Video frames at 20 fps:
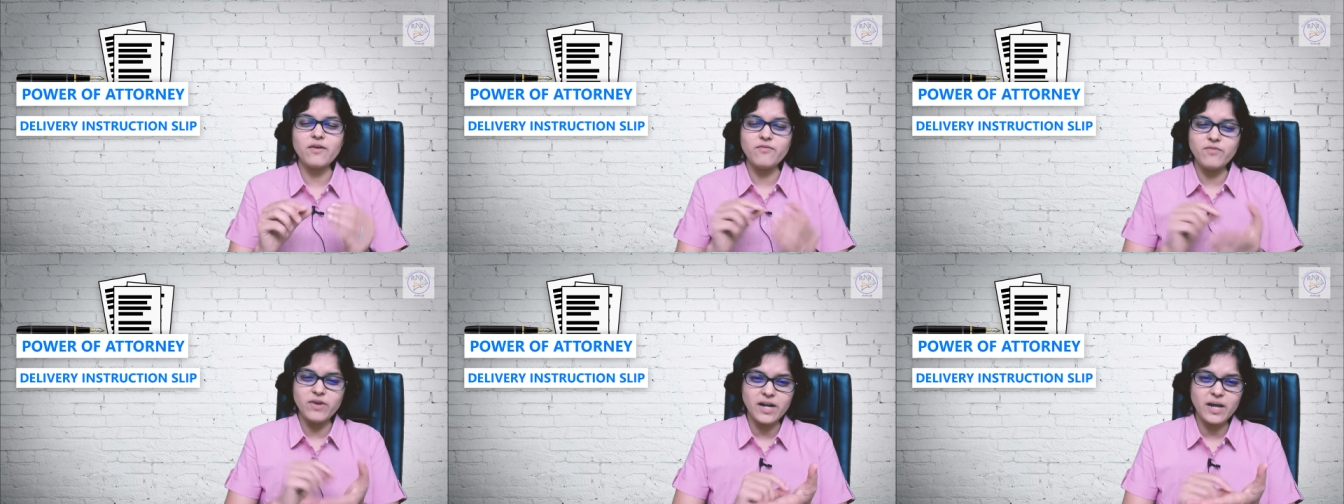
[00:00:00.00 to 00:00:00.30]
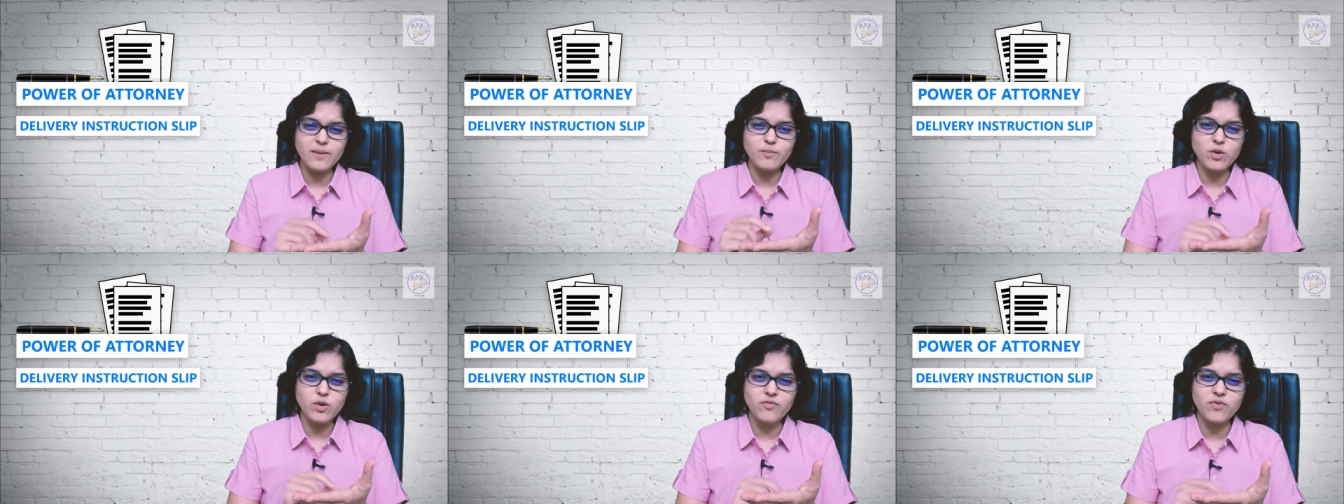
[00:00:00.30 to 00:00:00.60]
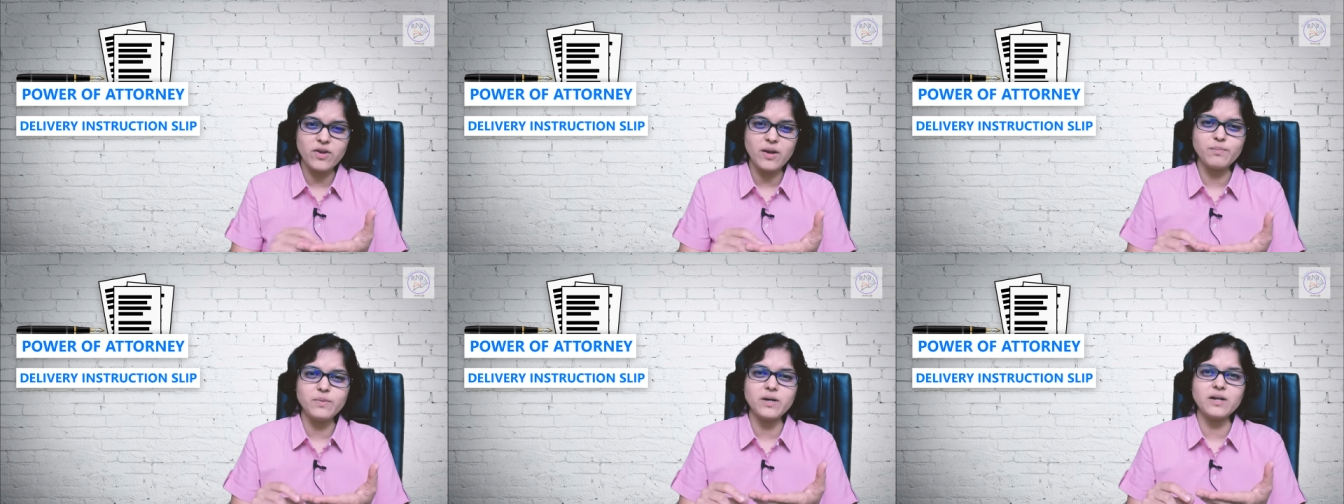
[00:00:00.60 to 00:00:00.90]
every time you'll
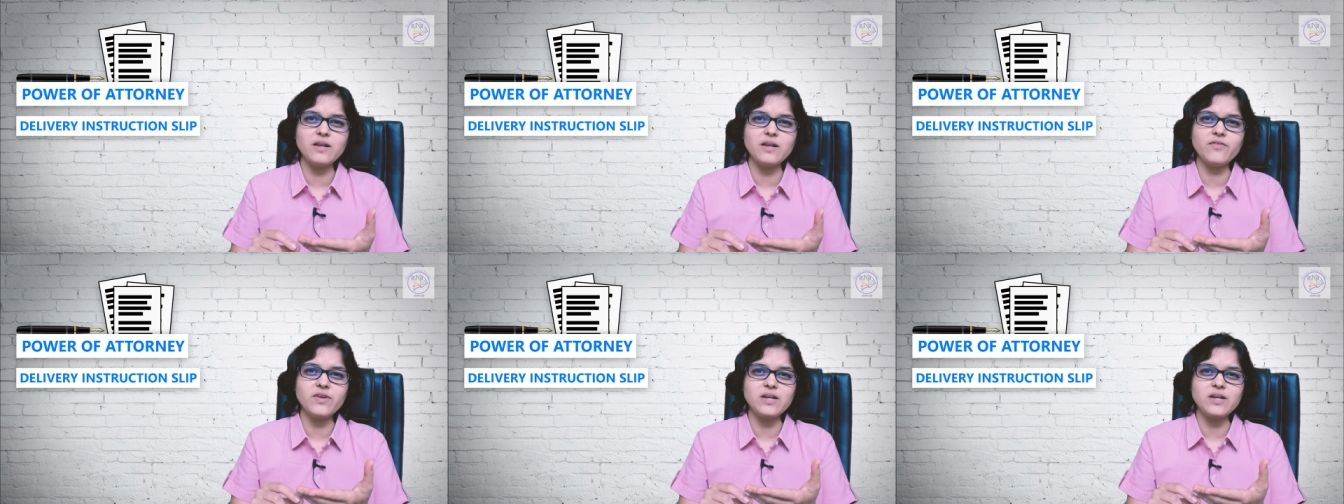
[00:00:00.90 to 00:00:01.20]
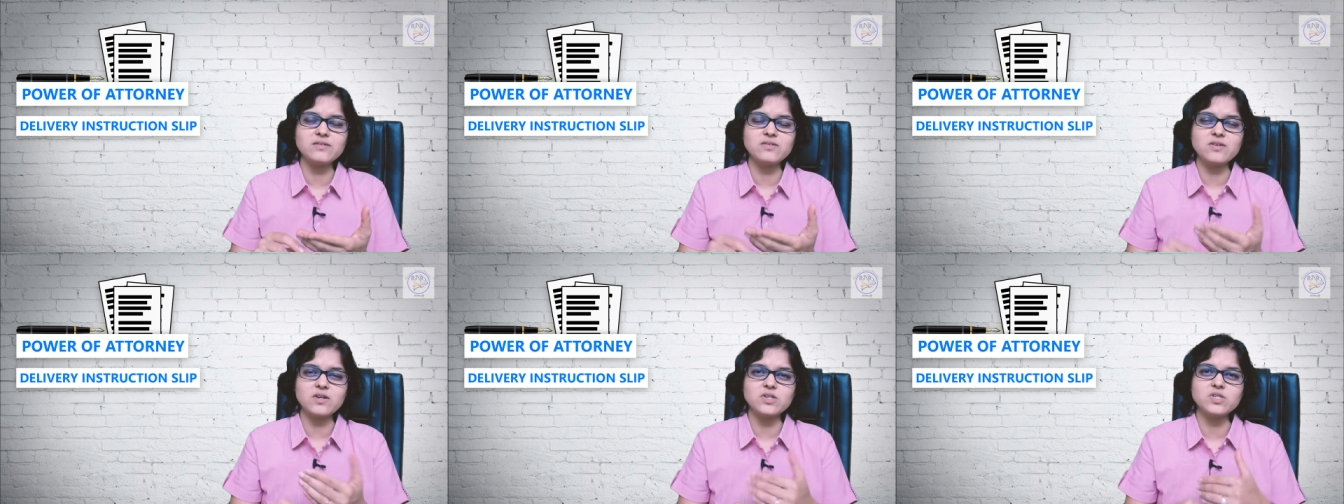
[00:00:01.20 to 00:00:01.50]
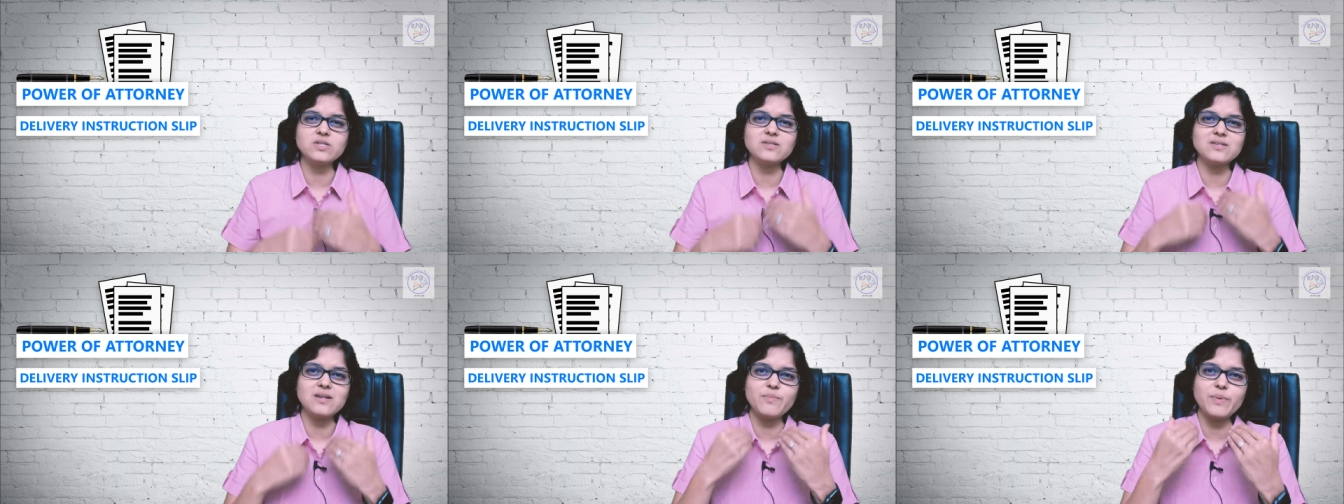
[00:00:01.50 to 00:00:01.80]
fill up the delivery
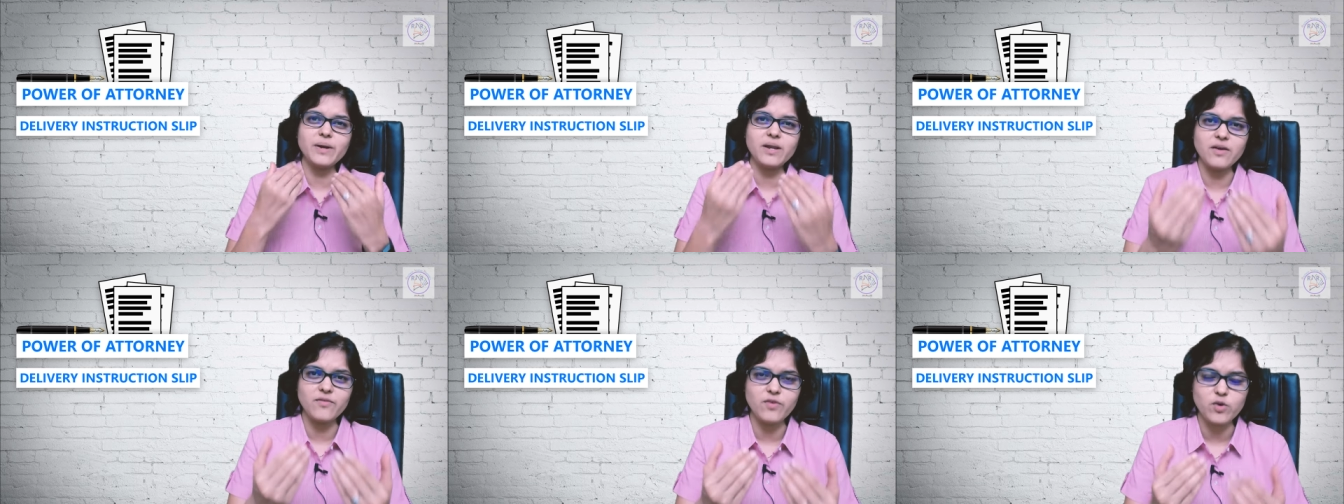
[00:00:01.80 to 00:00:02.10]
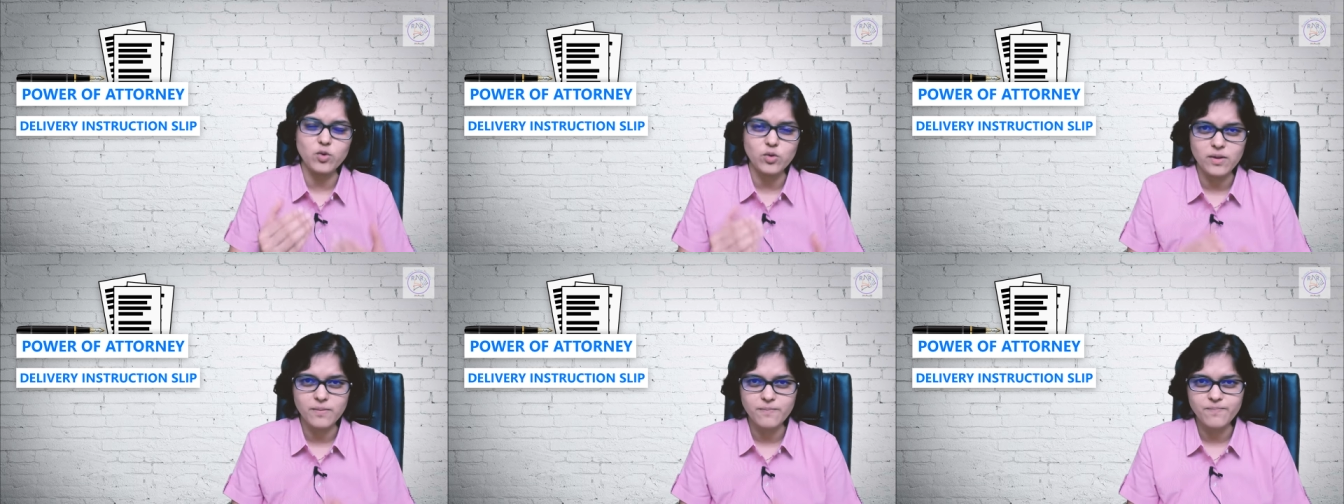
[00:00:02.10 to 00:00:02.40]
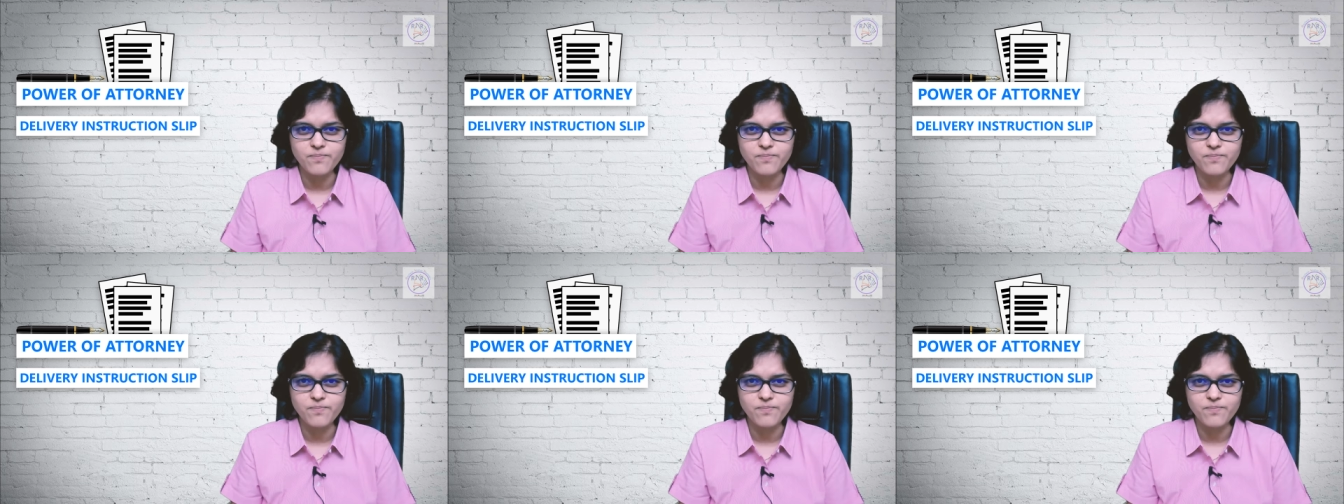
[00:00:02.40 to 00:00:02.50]
instruction slip and give it to them.